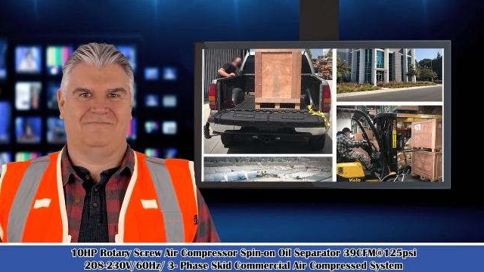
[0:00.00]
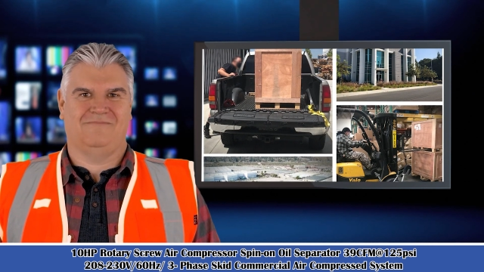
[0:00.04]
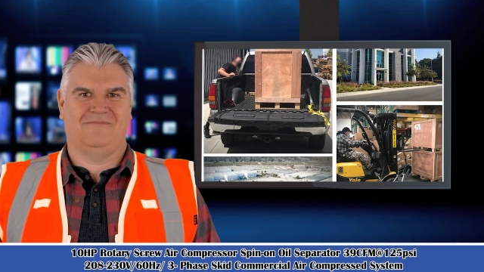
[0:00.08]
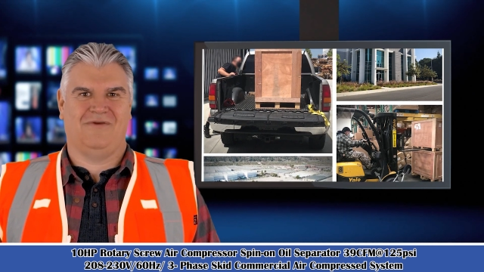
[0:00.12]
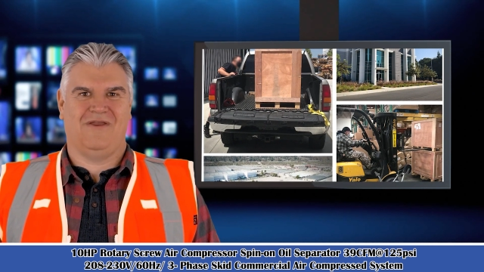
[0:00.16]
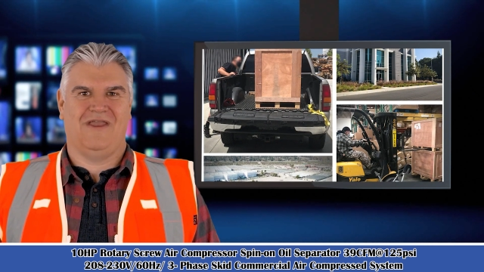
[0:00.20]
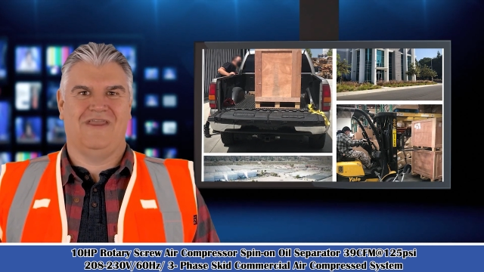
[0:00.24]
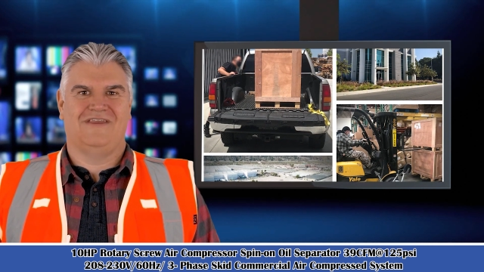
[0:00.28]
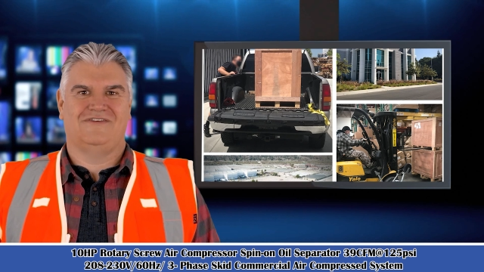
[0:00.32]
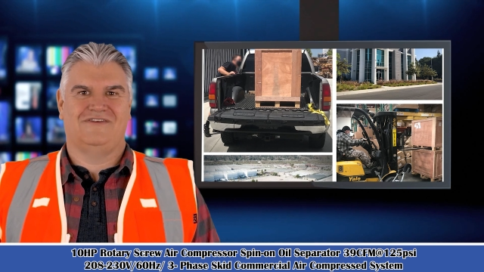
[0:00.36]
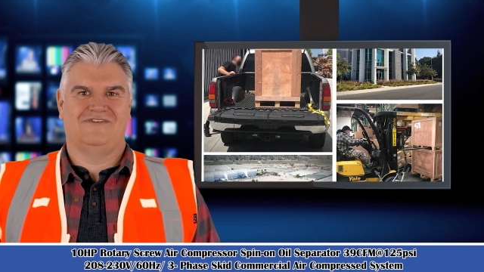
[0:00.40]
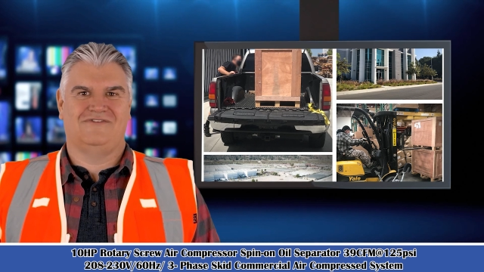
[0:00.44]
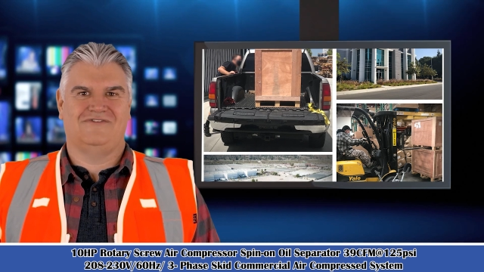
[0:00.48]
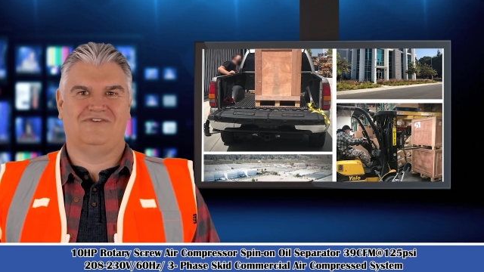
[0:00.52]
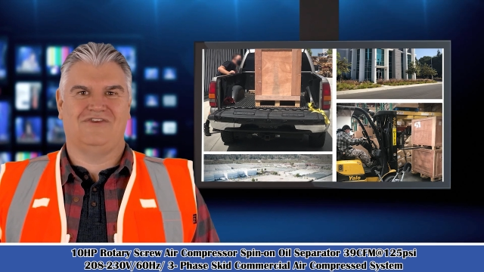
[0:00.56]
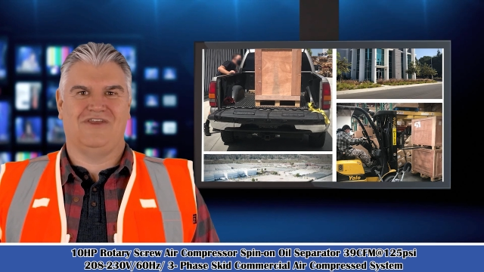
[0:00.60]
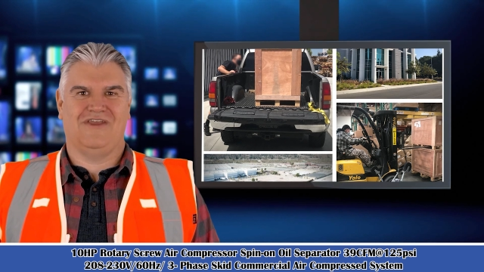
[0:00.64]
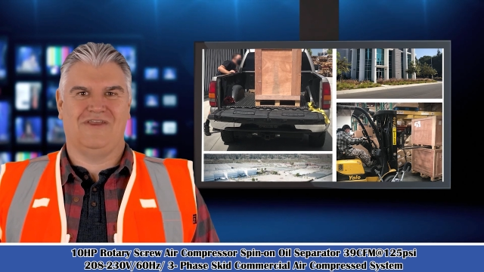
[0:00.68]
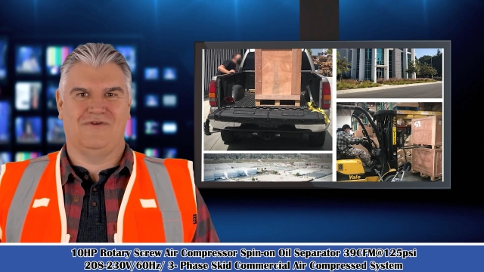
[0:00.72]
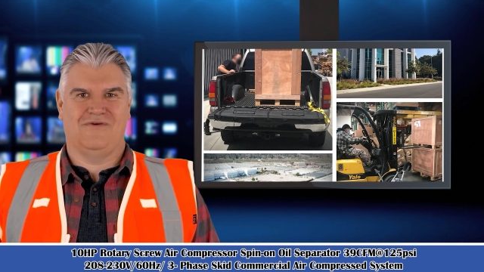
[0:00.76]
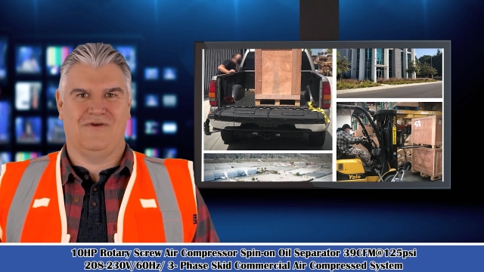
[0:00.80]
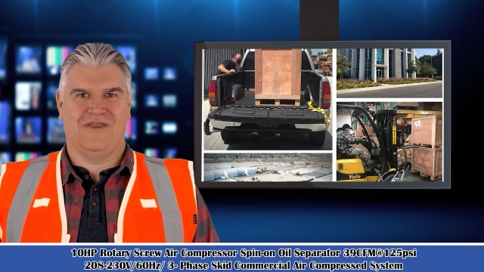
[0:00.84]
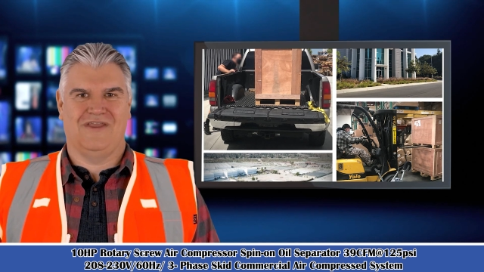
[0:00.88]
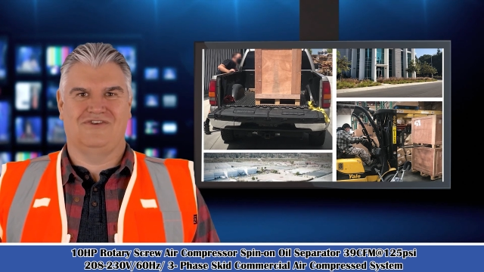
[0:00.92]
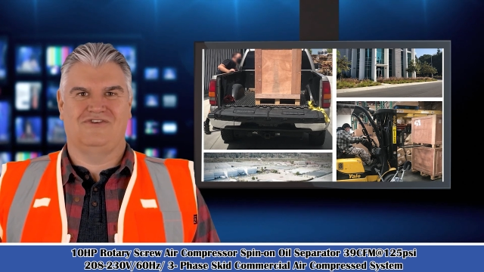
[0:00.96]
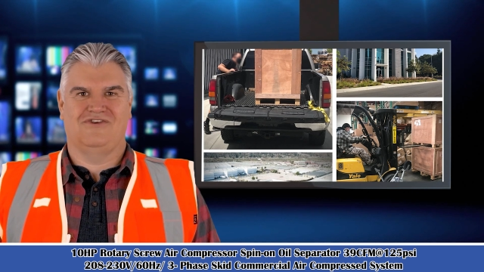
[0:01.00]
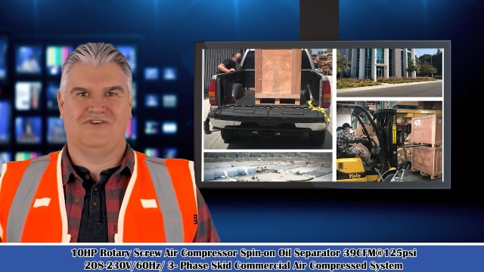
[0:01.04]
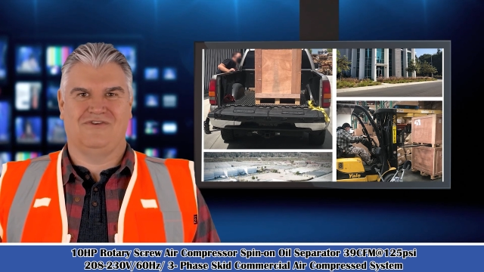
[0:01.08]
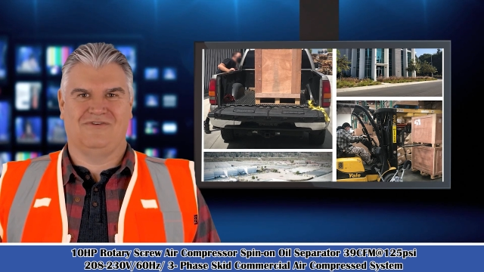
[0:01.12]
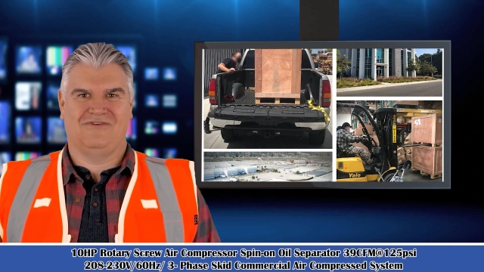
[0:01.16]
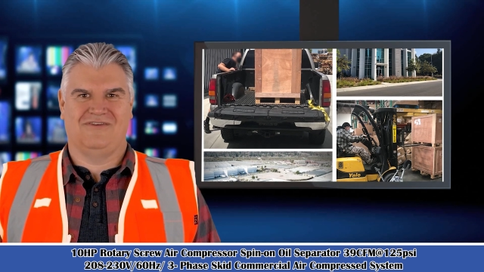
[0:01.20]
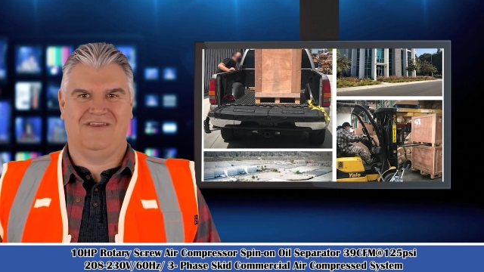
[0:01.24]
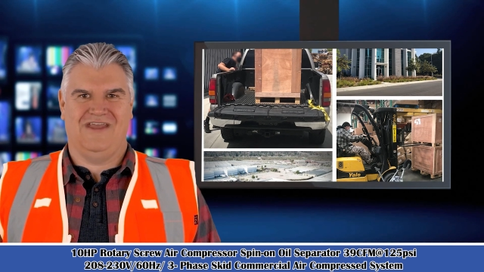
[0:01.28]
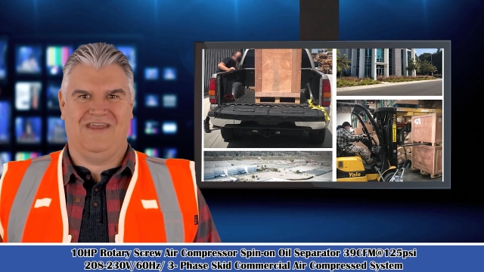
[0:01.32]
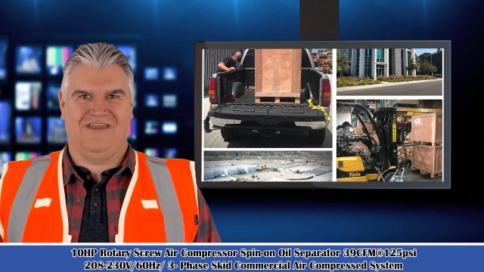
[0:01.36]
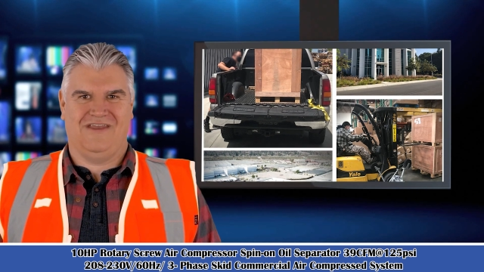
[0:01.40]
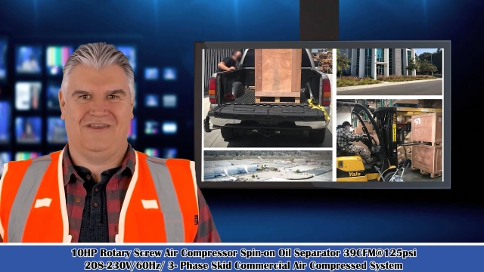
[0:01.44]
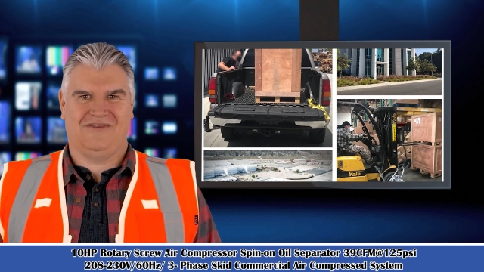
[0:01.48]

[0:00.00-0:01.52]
Latest generation 10